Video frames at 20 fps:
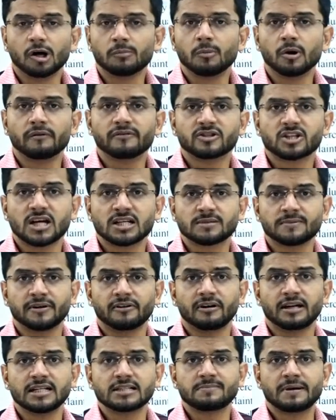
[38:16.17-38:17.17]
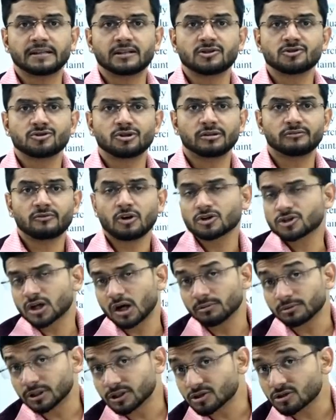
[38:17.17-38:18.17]
workbook which has been released by the Institute of
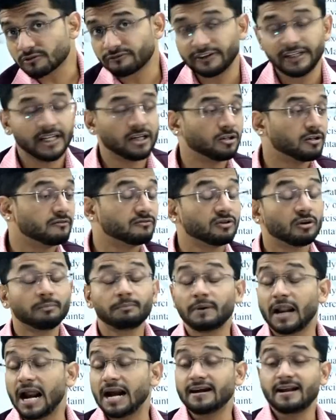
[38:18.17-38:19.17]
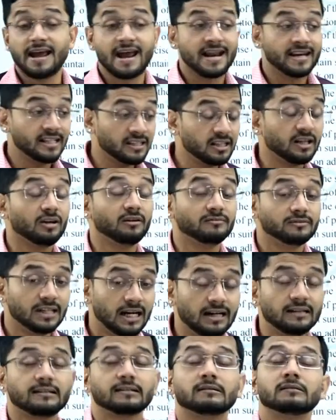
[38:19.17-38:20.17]
Cost Accountants of India. You have not planned anything
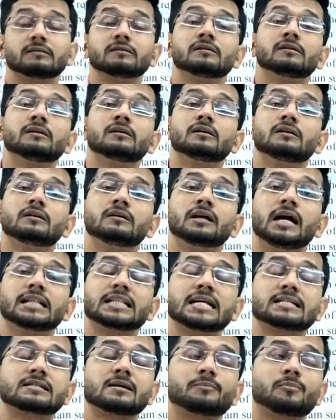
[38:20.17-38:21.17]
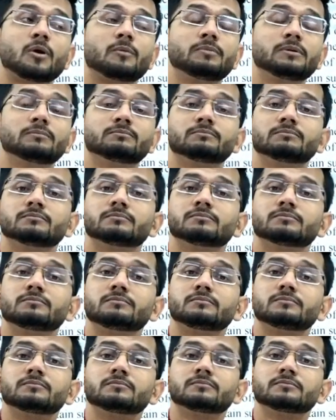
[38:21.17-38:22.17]
of that, and that's a problem.
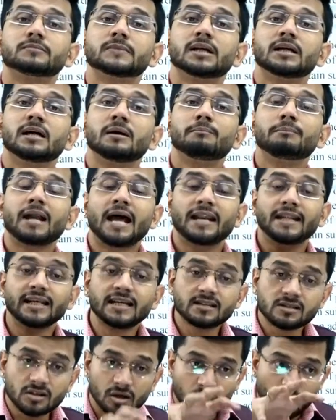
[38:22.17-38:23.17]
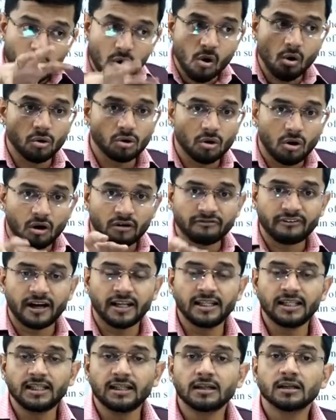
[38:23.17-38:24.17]
Planning is the core
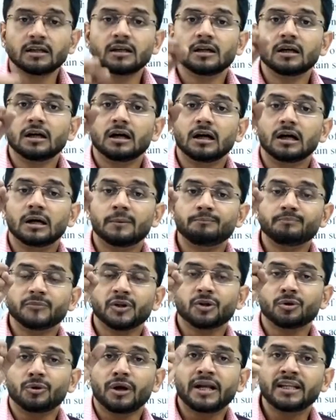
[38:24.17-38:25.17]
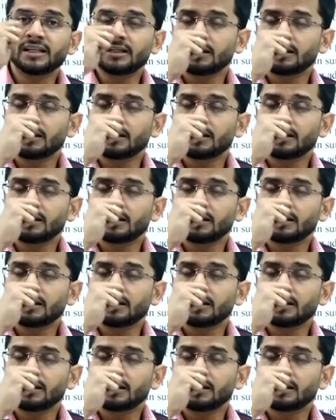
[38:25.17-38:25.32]
of any exam